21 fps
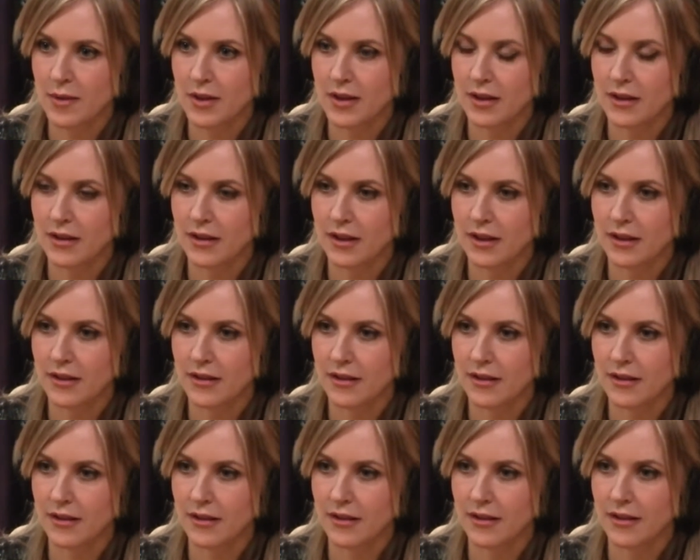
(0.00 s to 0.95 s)
And like,
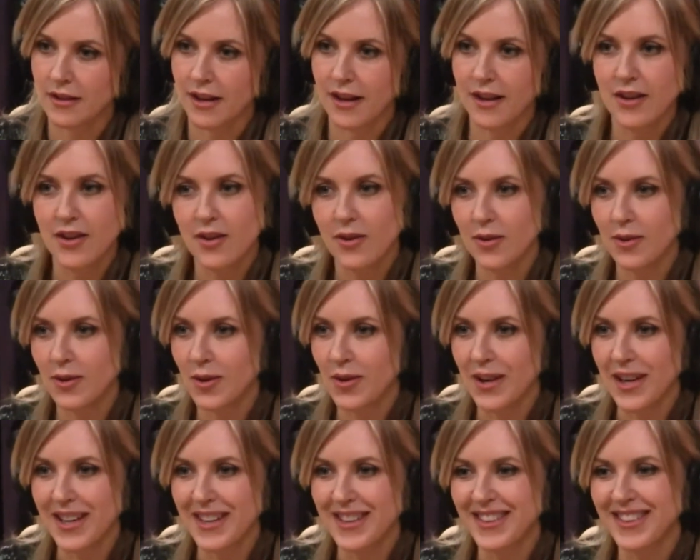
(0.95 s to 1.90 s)
I know. Go
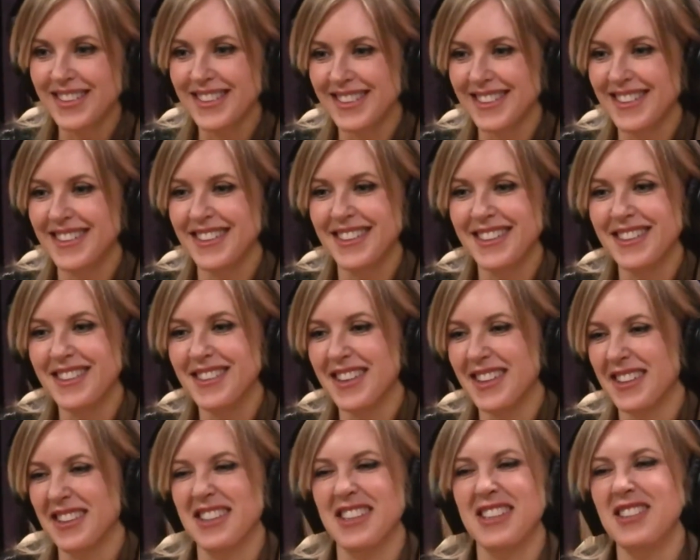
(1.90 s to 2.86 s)
ahead. Look,
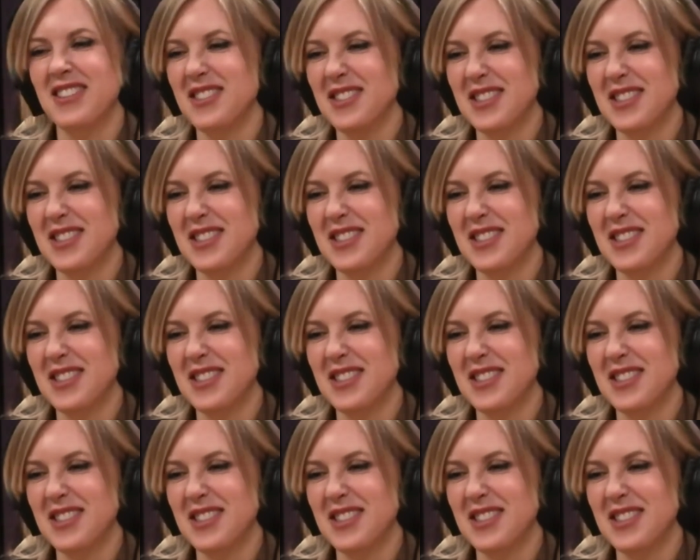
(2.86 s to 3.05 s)
the little